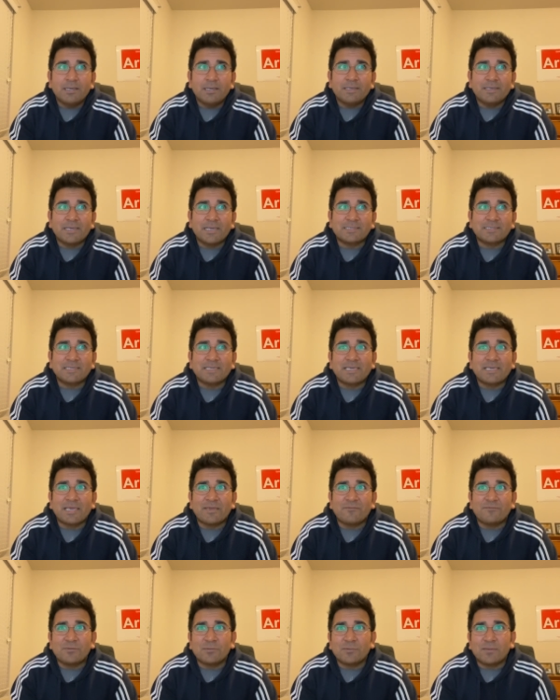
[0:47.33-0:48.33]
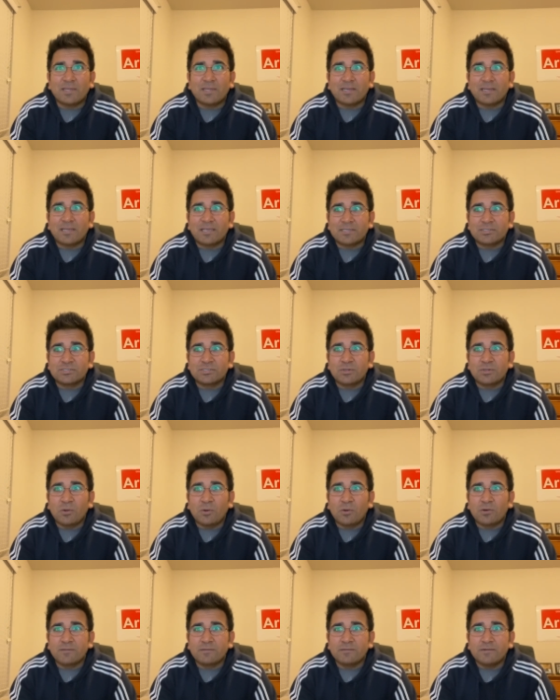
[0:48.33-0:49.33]
Yes, he gave you that X
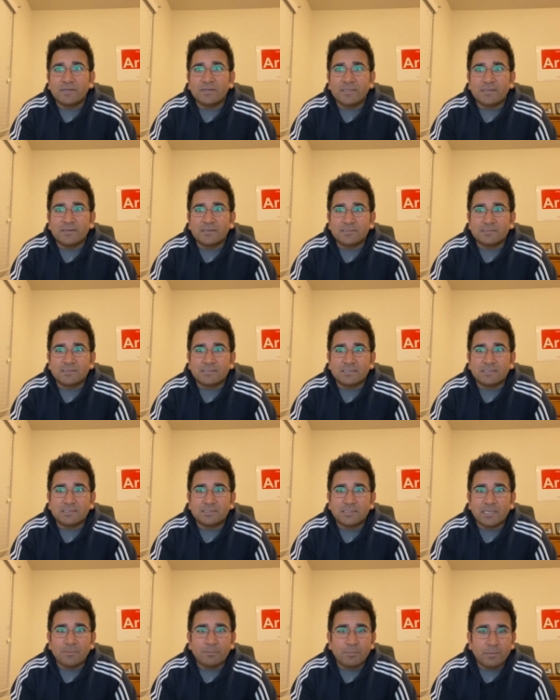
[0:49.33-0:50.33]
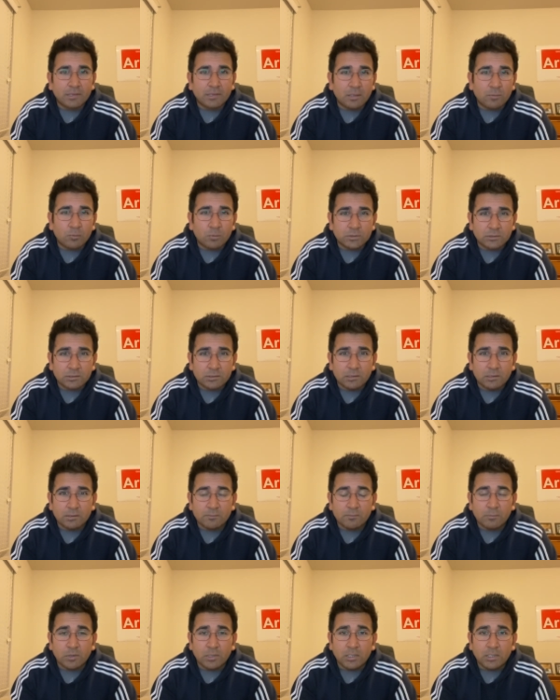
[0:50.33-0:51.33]
or 30 runs this time, but that was a runner
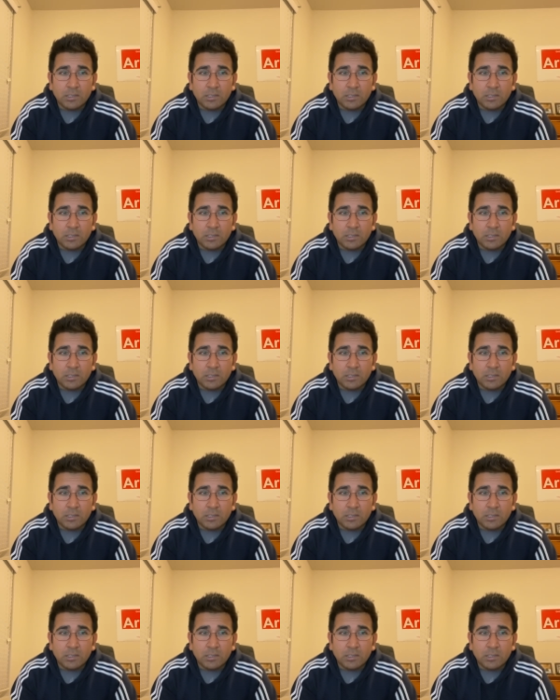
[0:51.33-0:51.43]
ball.